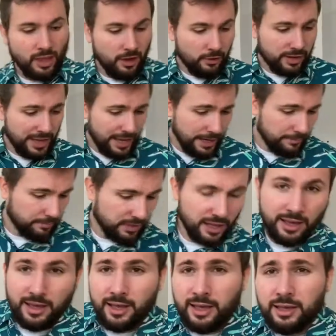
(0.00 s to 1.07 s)
Okay,
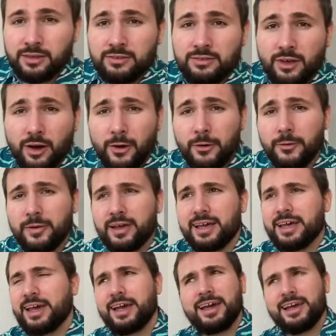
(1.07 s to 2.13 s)
so
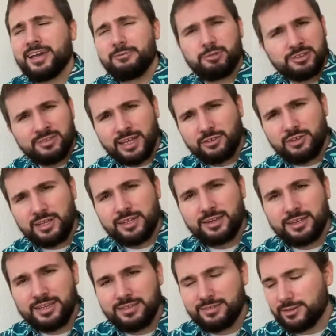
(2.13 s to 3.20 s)
it wasn't actually
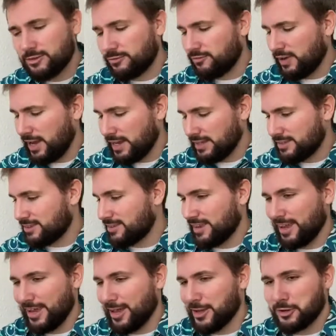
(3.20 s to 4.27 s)
that easy to find
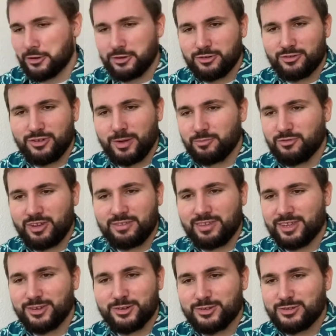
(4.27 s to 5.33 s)
uh, good top
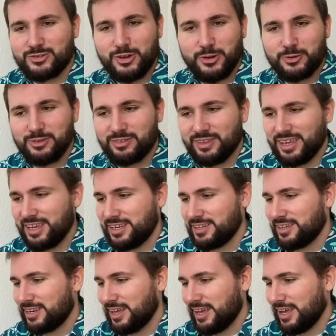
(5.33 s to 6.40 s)
dressing, good stones
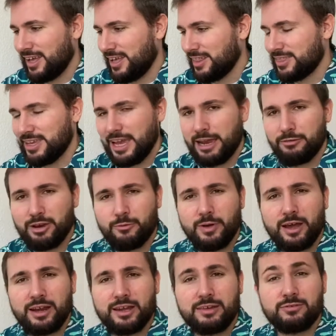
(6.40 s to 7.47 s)
in uh, the area where
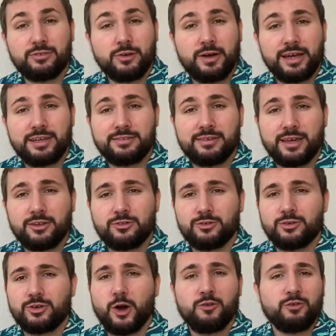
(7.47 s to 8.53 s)
I live, so I decided to
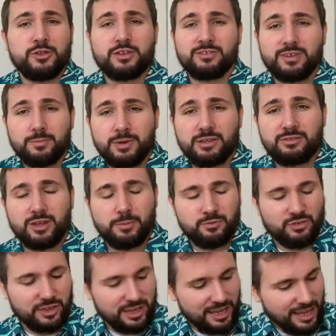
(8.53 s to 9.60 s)
go for the simplest
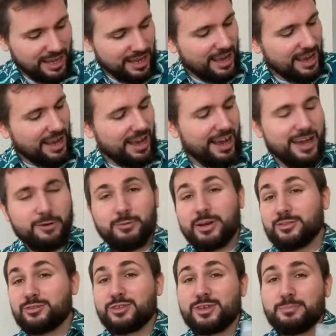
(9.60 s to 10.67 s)
option. I
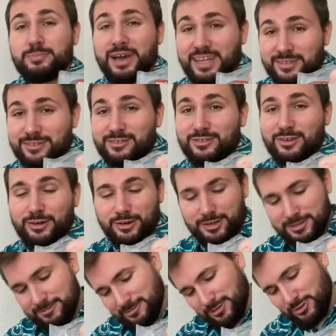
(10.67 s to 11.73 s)
went to the pet
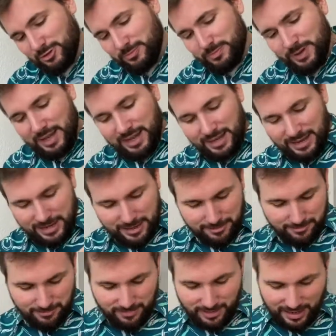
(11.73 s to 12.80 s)
store to buy
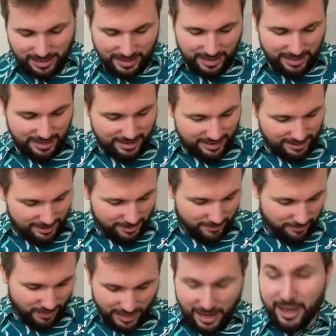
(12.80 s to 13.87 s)

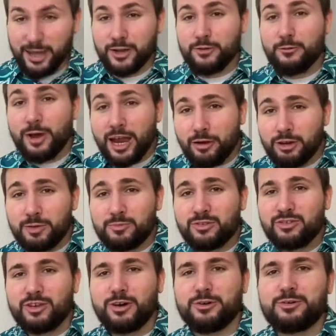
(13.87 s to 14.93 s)
um, aquarium
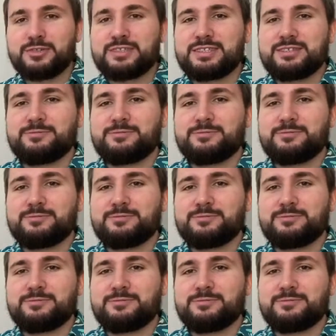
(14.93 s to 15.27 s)
stones.